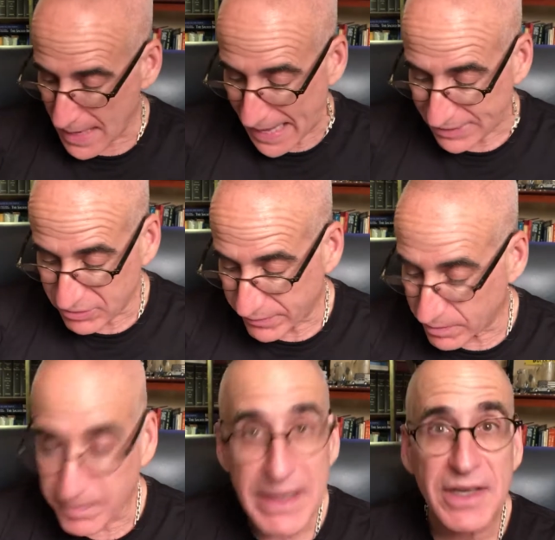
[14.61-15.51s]
As of
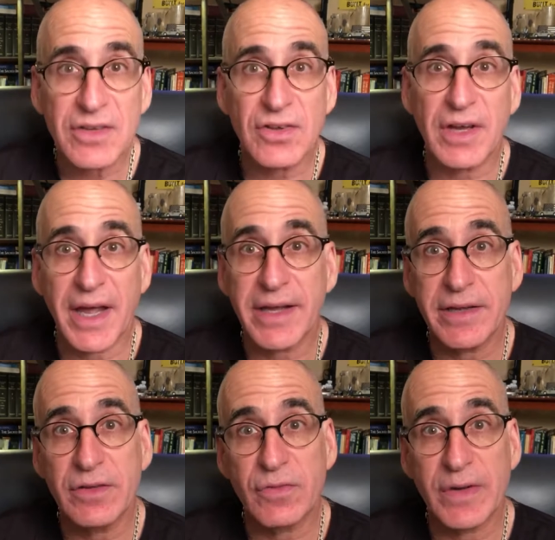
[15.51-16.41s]
the reading today,
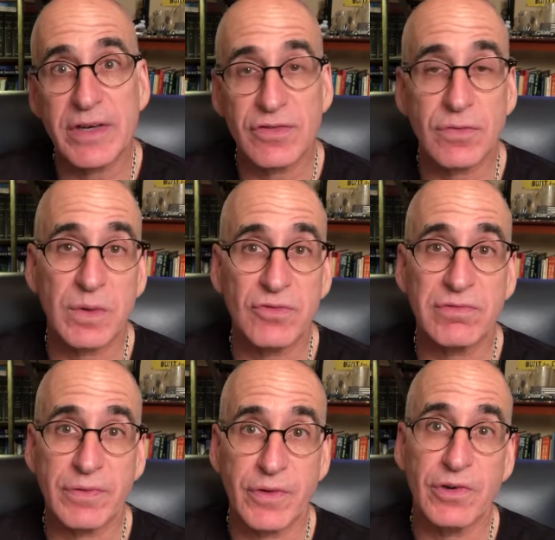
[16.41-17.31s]
he's finished what's
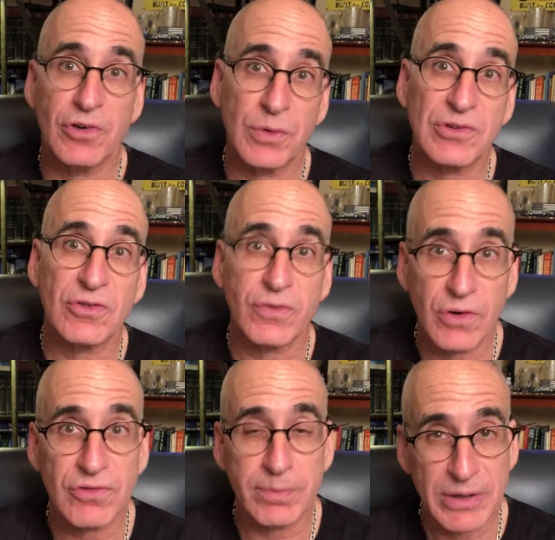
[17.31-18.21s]
referred to as his
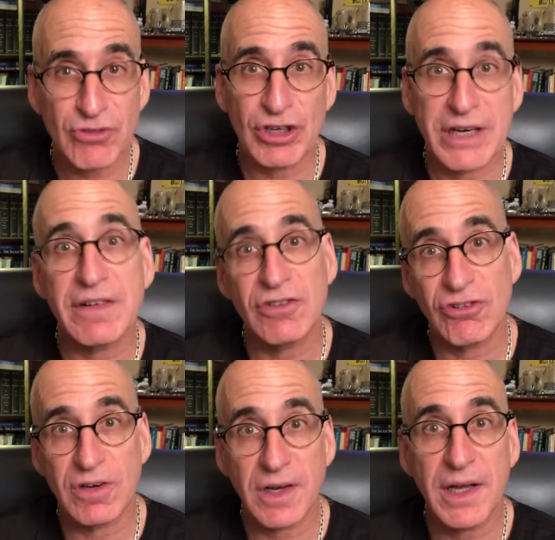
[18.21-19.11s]
first missionary
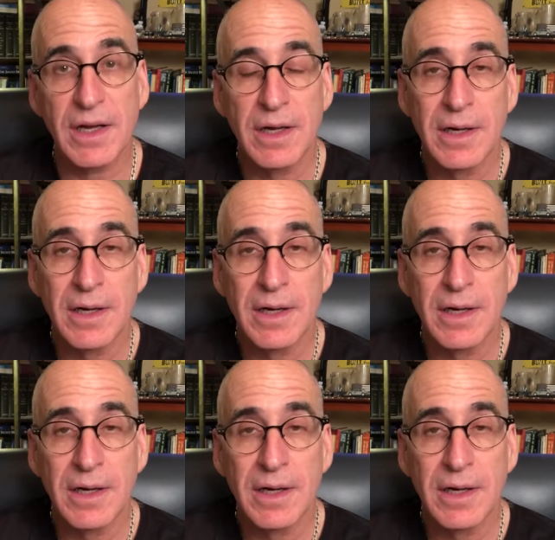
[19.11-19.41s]
journey.